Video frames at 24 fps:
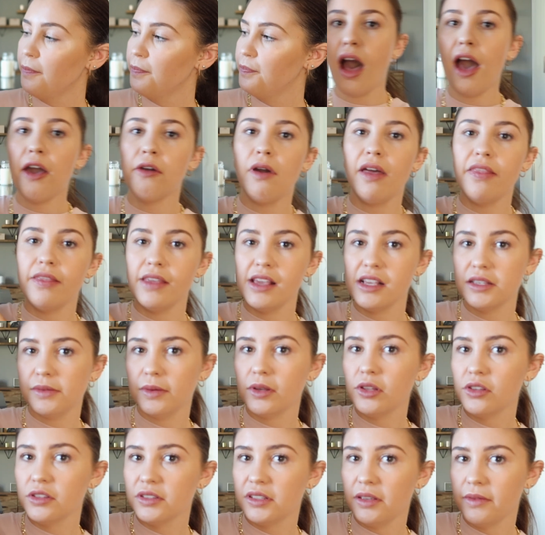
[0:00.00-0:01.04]
Oh, and these were
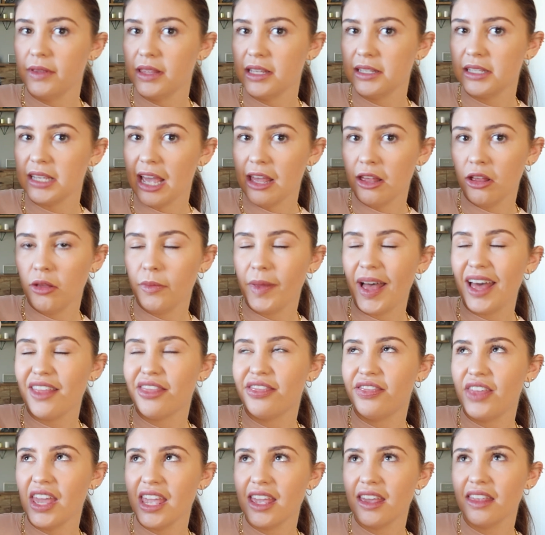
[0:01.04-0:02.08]
also in the sale, but I
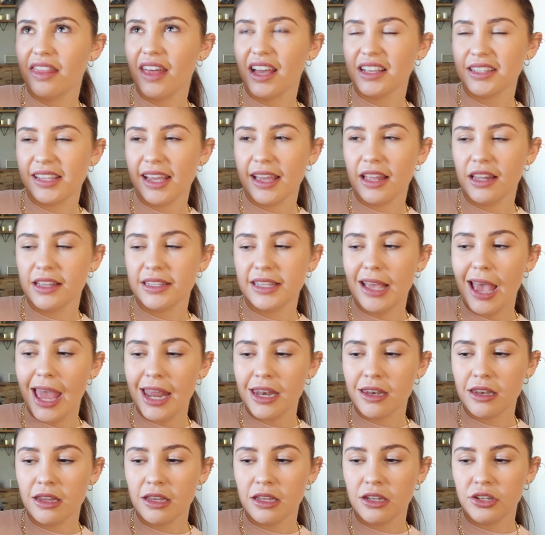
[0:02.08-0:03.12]
think that sale has
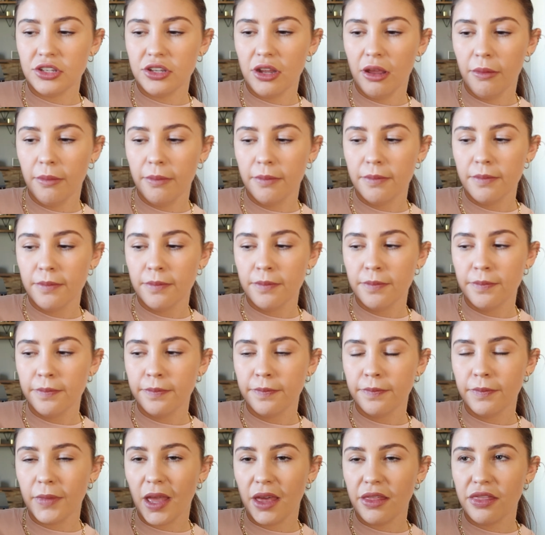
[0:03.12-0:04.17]
ended, I